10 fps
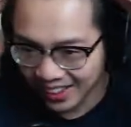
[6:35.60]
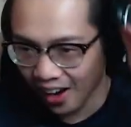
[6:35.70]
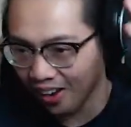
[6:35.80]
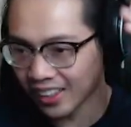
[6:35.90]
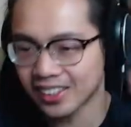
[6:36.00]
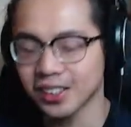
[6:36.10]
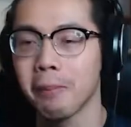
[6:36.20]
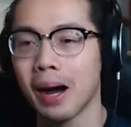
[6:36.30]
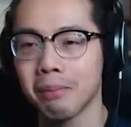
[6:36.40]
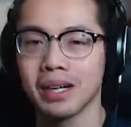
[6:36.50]
turned
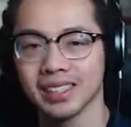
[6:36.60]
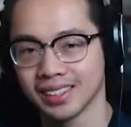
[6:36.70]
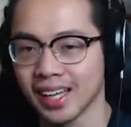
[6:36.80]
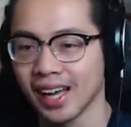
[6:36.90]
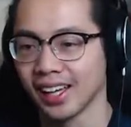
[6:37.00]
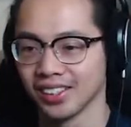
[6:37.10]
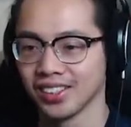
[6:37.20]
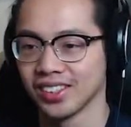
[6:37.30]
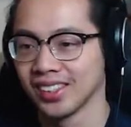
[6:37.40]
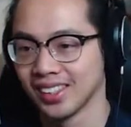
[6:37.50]
into my mustache.